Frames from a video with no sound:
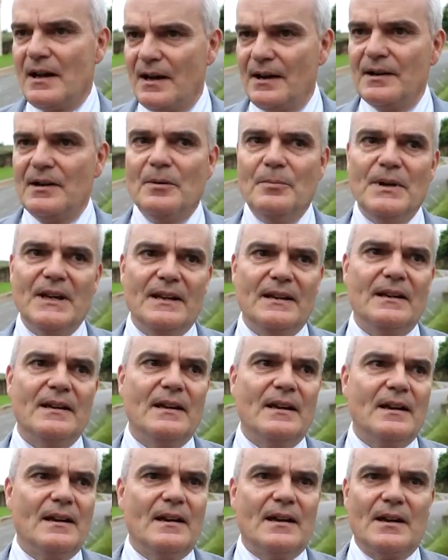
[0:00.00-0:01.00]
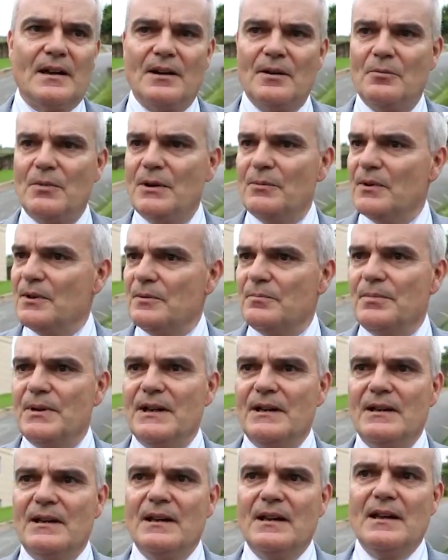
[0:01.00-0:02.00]
IRB. We would
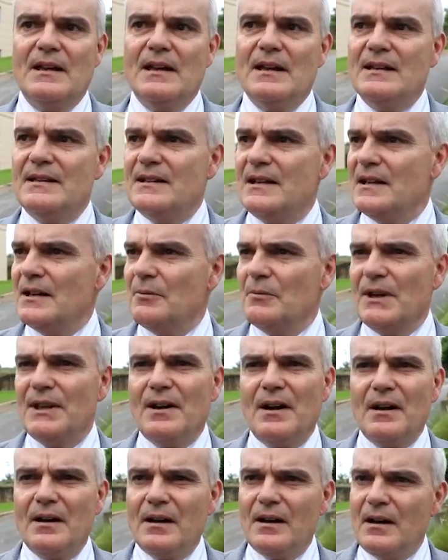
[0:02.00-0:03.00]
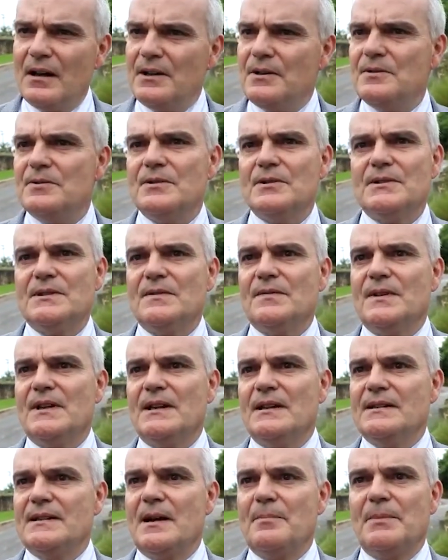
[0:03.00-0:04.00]
be dealing with hundreds of
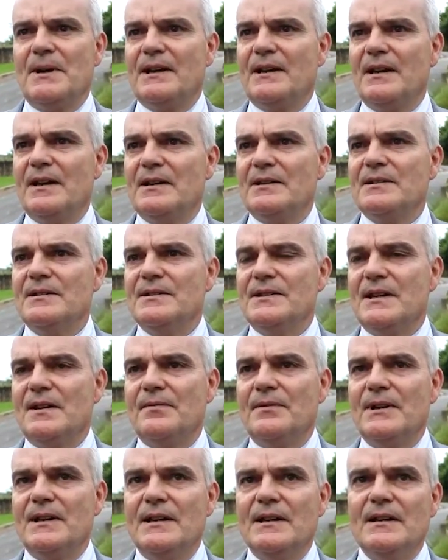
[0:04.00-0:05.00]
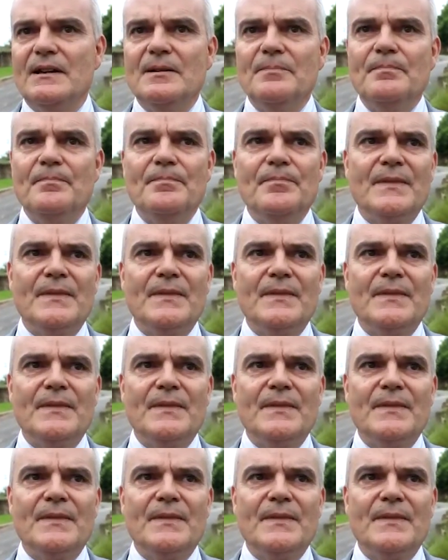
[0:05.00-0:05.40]
these applications every year,